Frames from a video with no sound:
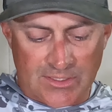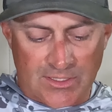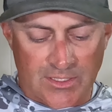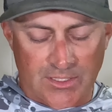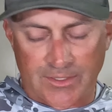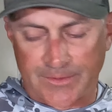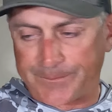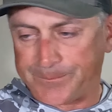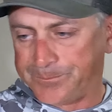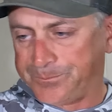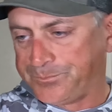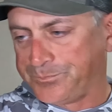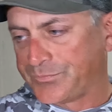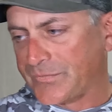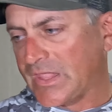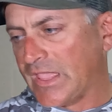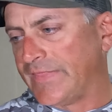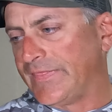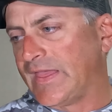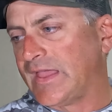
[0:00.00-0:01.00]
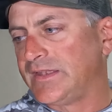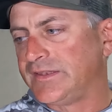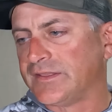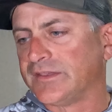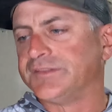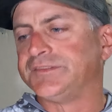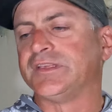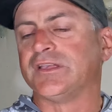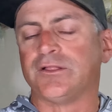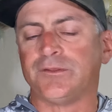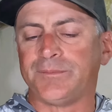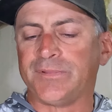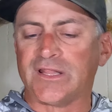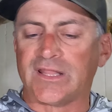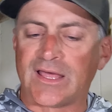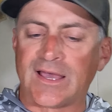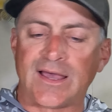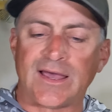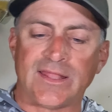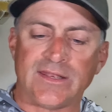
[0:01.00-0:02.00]
And that does help a
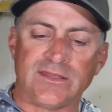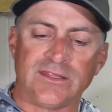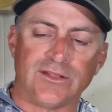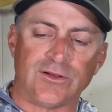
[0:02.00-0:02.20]
lot,